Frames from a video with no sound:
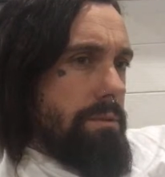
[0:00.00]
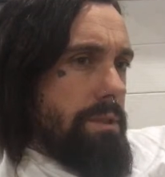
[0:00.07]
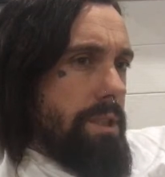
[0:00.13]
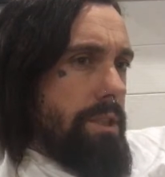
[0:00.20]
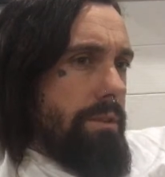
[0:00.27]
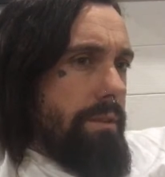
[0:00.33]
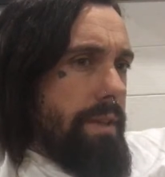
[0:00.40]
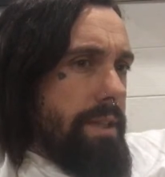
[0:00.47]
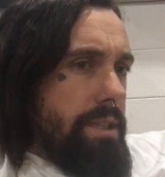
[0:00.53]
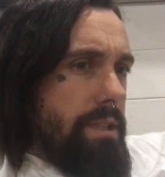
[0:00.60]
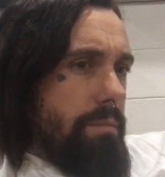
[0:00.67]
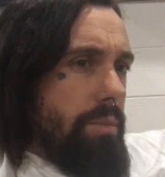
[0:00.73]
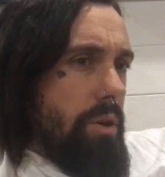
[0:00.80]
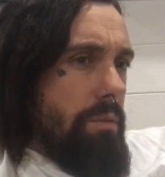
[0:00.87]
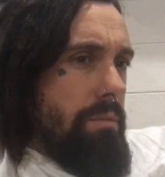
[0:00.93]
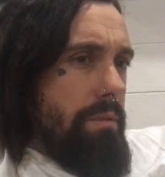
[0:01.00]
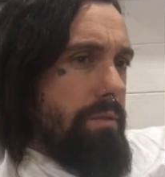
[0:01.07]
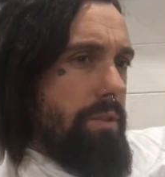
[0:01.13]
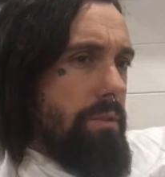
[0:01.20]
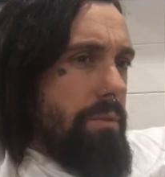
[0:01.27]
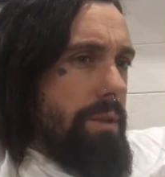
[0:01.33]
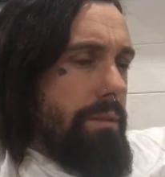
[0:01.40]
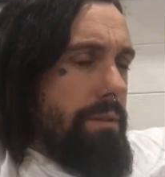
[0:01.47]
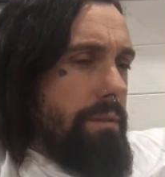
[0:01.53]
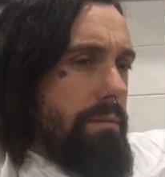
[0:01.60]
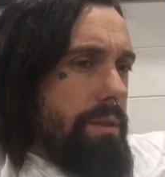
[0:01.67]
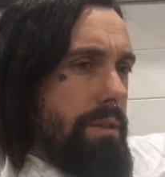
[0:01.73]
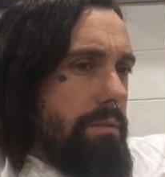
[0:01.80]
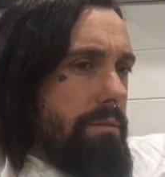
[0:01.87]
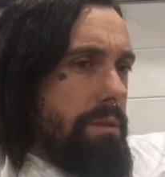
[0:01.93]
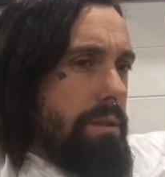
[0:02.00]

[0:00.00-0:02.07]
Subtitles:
Did you ever get to the bottom of WW?